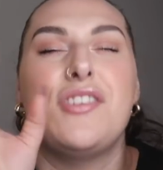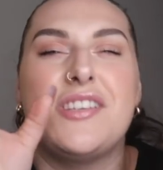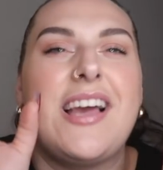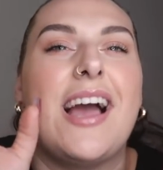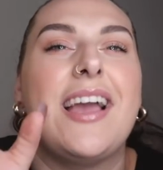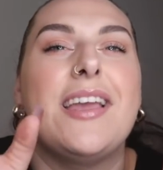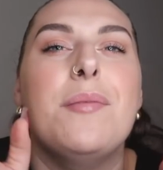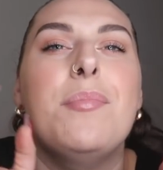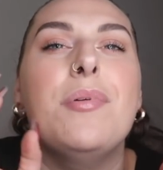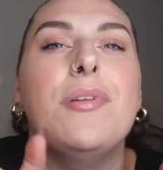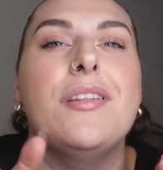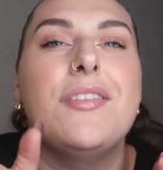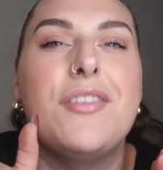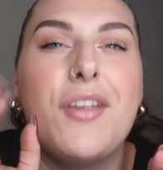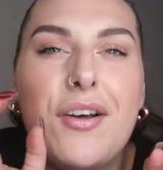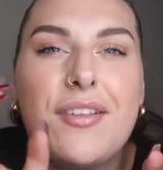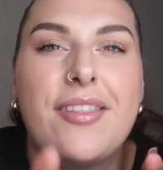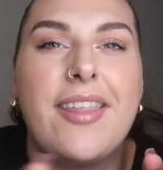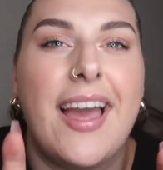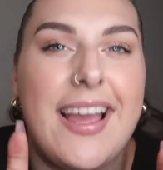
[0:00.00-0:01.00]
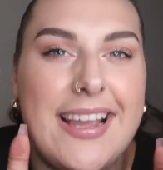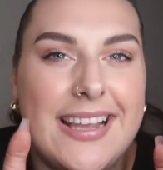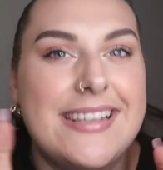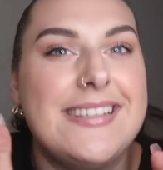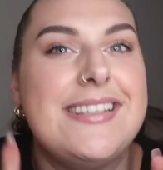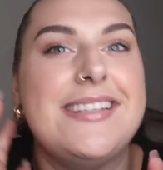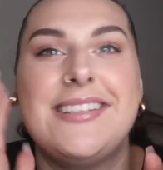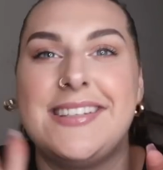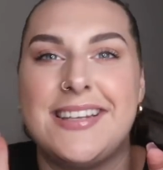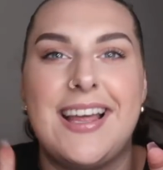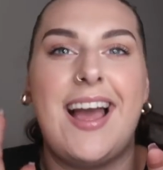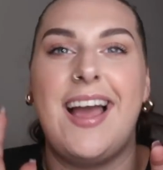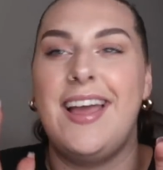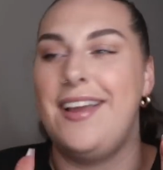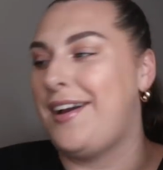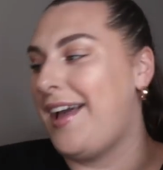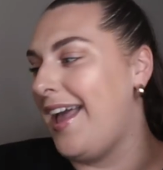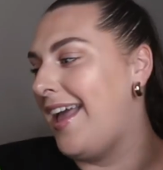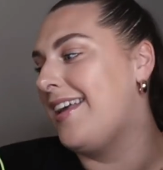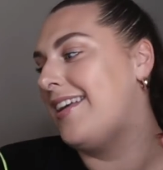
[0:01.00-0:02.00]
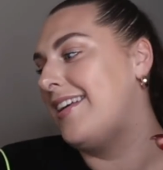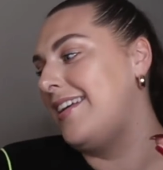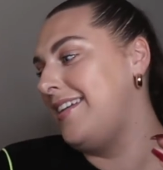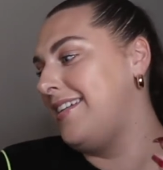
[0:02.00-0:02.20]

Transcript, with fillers: tieable, not that easy to tie, okay?